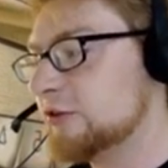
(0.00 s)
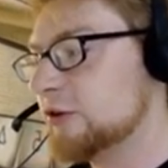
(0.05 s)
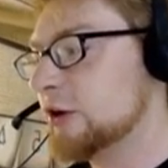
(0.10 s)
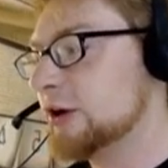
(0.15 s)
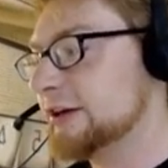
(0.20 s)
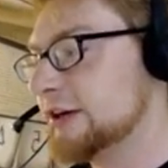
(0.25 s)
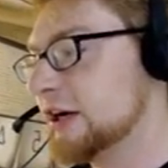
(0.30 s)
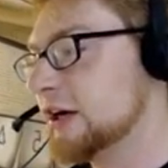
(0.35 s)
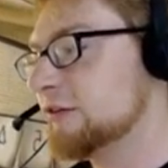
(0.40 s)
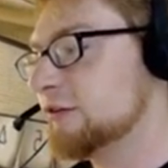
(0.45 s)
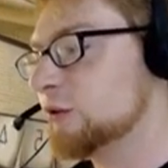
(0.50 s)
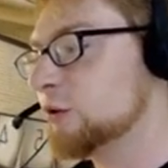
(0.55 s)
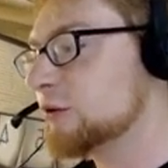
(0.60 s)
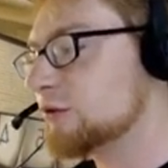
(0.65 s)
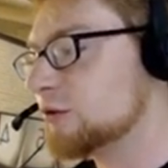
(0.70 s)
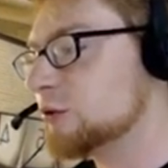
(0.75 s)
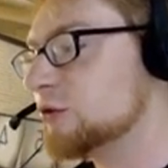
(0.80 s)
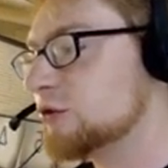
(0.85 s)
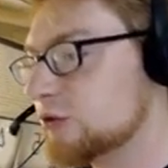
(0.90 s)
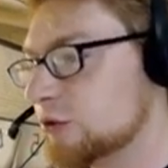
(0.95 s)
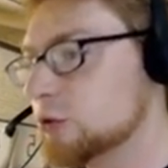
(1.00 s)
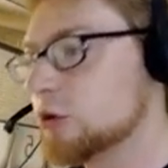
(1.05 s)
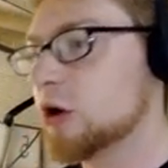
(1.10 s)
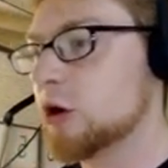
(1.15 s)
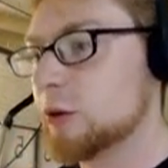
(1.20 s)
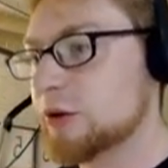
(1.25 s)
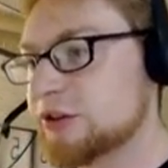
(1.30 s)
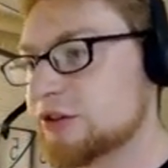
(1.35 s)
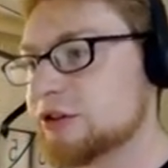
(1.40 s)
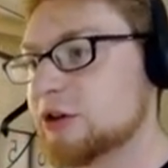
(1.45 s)
very careful if you
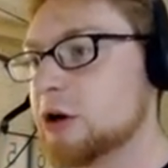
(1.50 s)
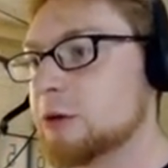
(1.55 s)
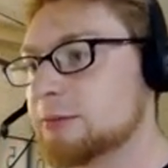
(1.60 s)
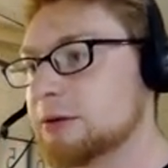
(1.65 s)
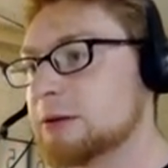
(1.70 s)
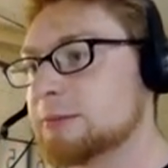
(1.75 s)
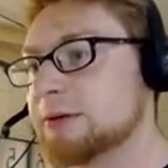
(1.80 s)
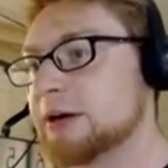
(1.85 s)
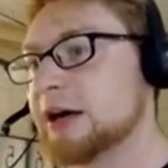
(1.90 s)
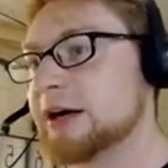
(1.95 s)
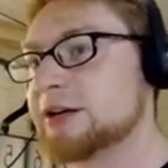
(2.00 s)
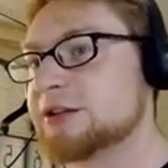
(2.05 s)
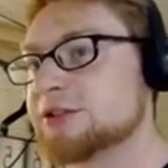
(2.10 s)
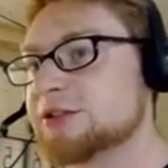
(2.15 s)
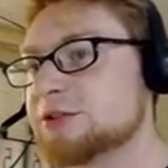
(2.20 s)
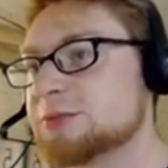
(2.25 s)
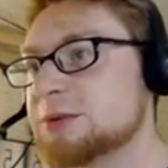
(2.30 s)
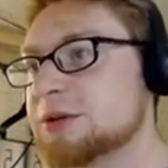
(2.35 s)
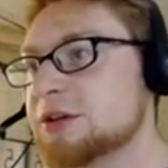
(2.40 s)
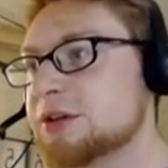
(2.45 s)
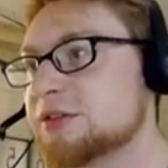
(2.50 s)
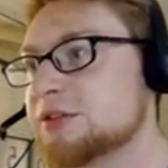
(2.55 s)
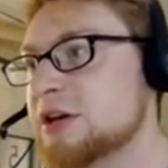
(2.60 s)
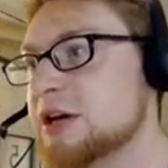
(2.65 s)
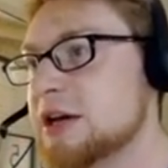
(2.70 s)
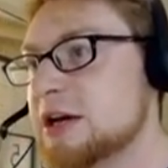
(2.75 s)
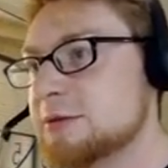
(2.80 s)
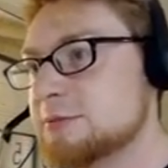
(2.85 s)
sudo install pip packages because